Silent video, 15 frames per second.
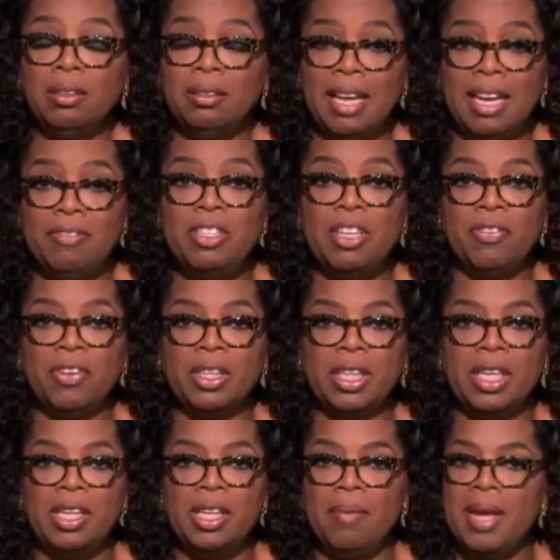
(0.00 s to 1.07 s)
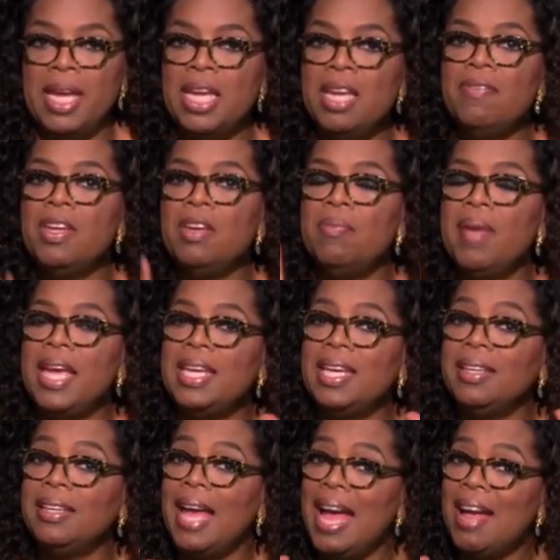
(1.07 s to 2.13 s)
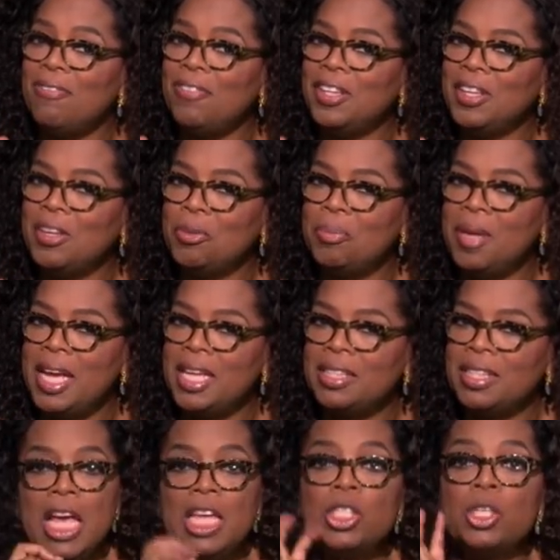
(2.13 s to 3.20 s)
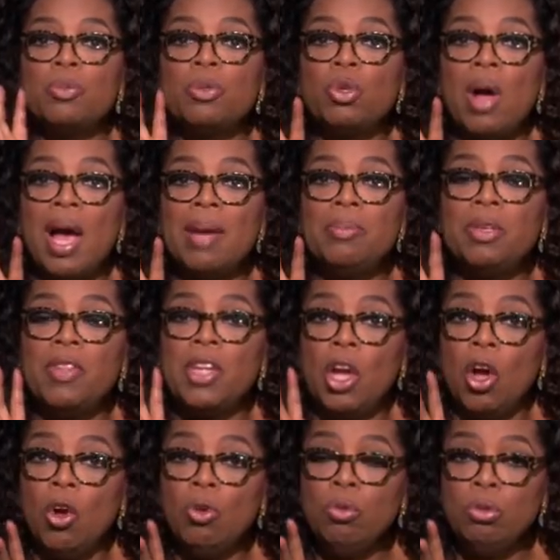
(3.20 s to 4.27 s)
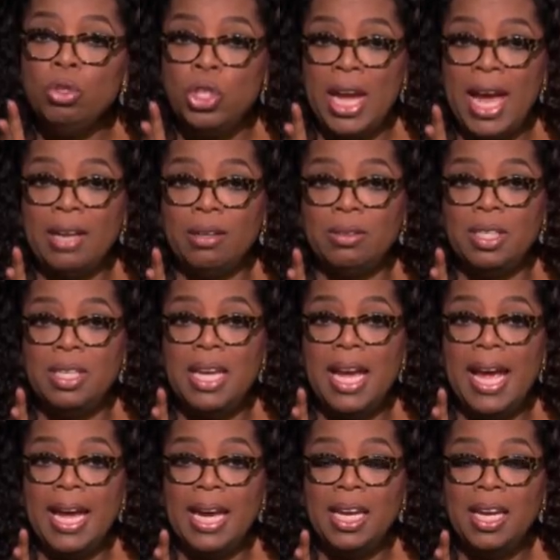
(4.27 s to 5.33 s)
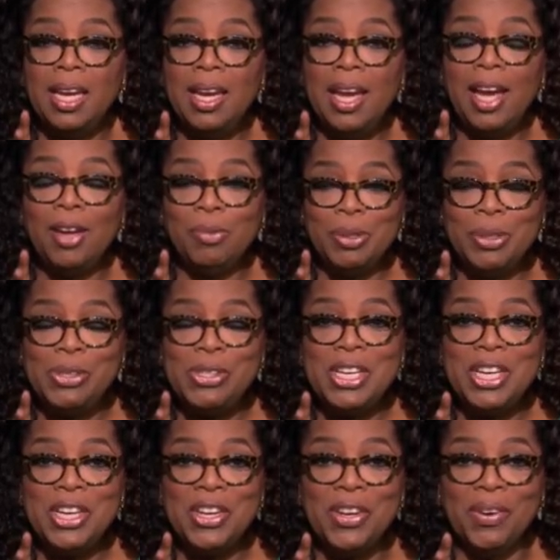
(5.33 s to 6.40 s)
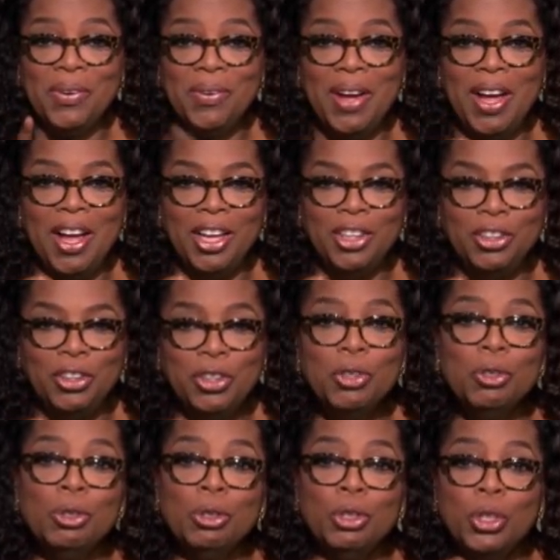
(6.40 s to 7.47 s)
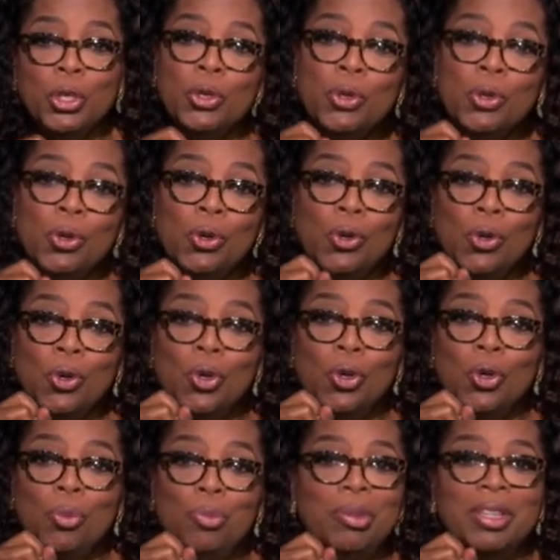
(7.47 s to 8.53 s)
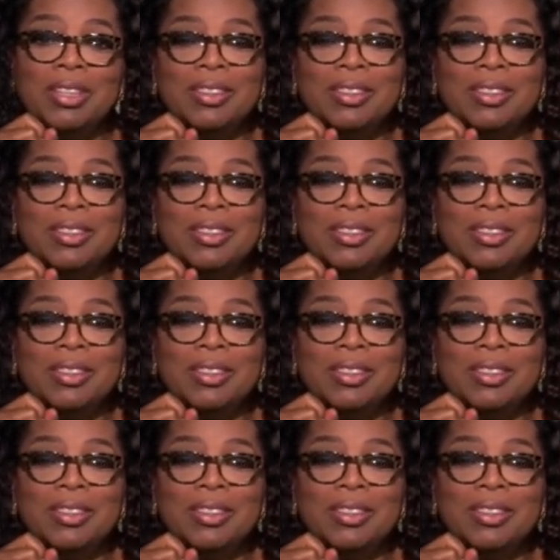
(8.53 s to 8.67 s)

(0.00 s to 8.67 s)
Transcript: life differently. They may even make you laugh a little bit. Subscribe to the OWN channel today, and we'll see you on YouTube.